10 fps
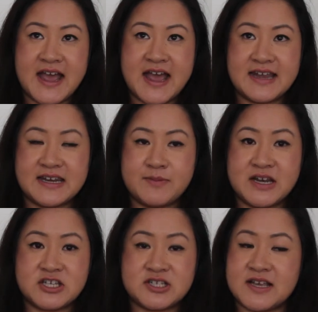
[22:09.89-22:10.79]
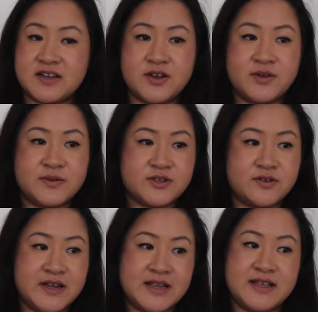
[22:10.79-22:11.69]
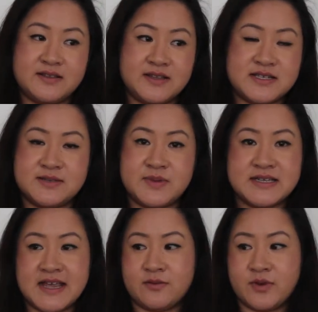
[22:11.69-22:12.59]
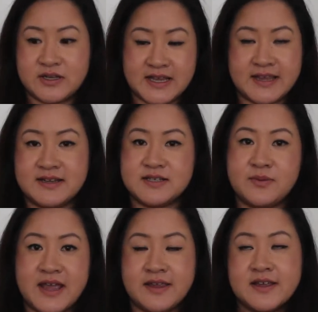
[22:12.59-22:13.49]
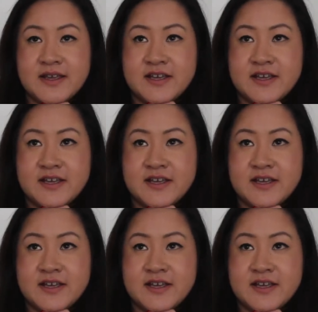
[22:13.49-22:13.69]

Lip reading: And then the manager said, no, sorry, this has been we've taken this away.